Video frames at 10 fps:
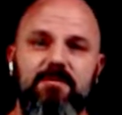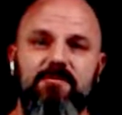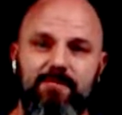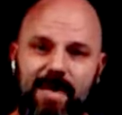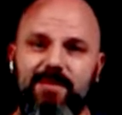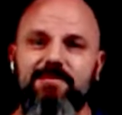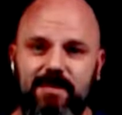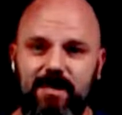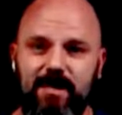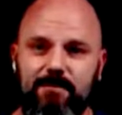it's bad
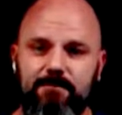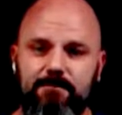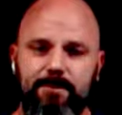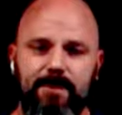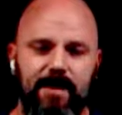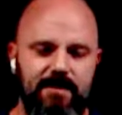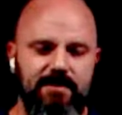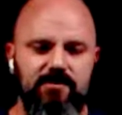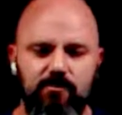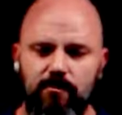today? And
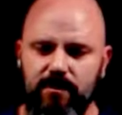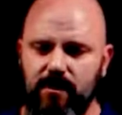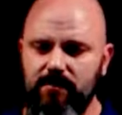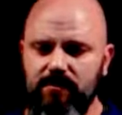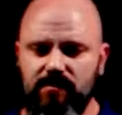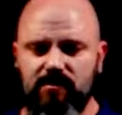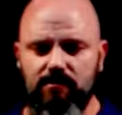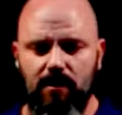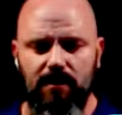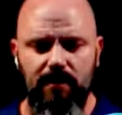this is where we come into
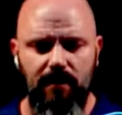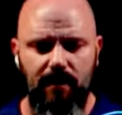smart